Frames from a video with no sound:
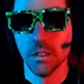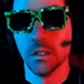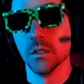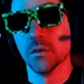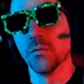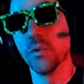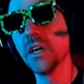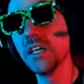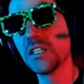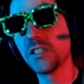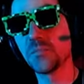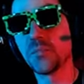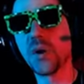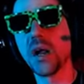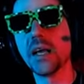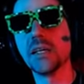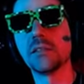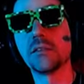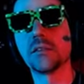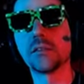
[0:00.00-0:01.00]
We
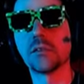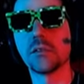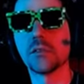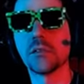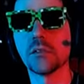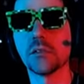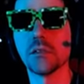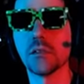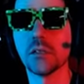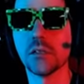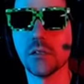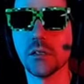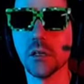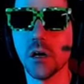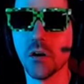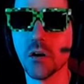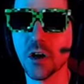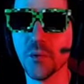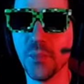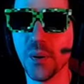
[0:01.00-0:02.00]
sprites
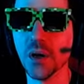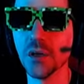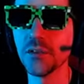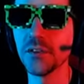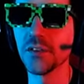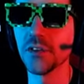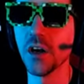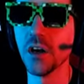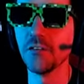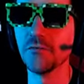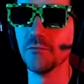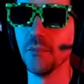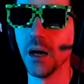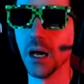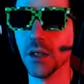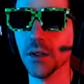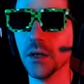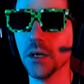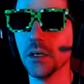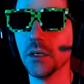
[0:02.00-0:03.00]
are a part of
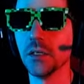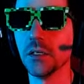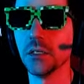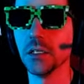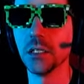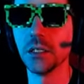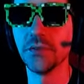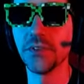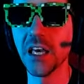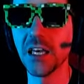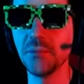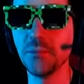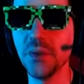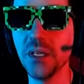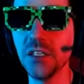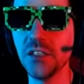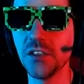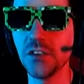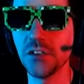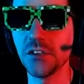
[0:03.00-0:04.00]
mana. That
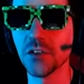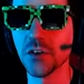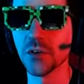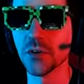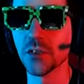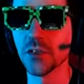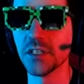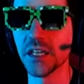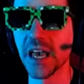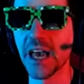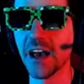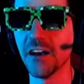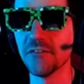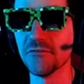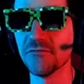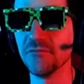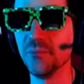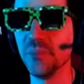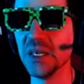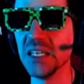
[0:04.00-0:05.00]
beast couldn't
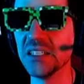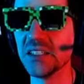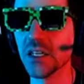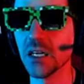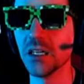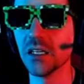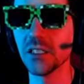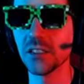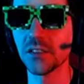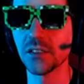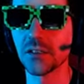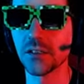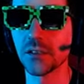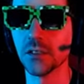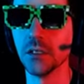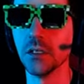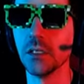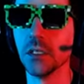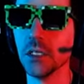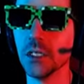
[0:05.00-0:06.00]
have beat us,
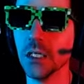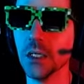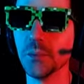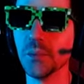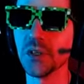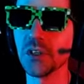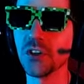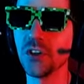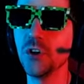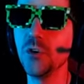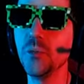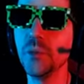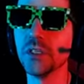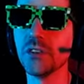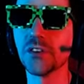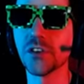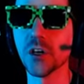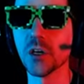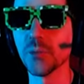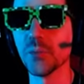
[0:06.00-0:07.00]
but
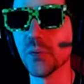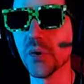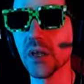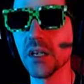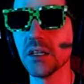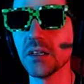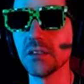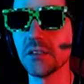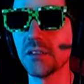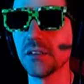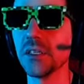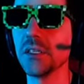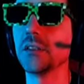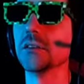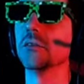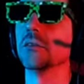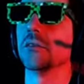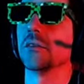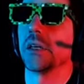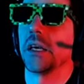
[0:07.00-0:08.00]
humans are breaking
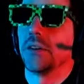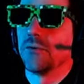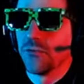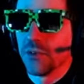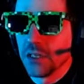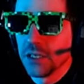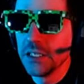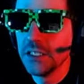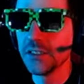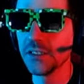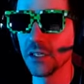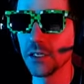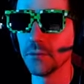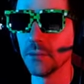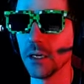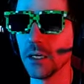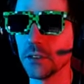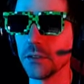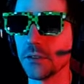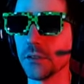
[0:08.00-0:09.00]
seals and releasing
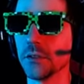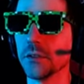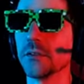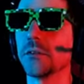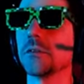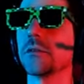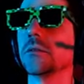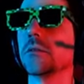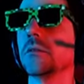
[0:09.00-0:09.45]
monsters.